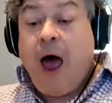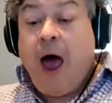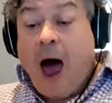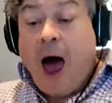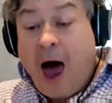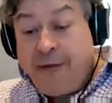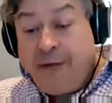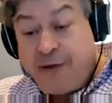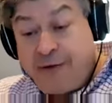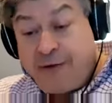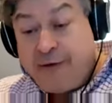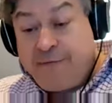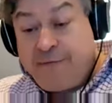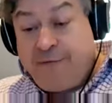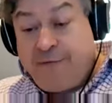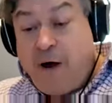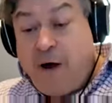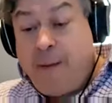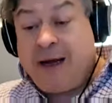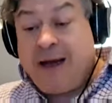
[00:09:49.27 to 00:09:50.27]
other than
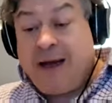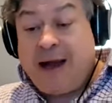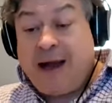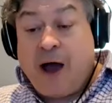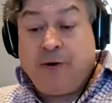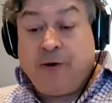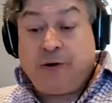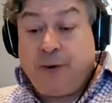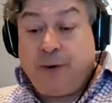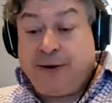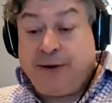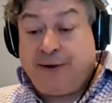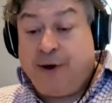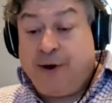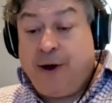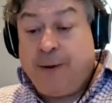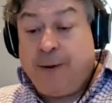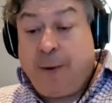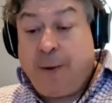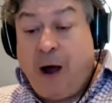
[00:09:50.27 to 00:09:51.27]
farming it out to a
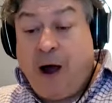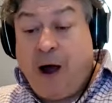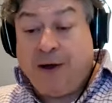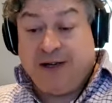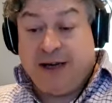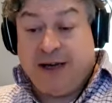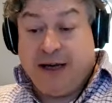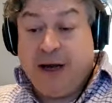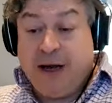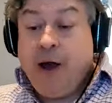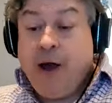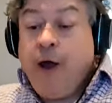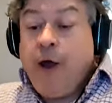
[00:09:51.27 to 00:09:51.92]
third party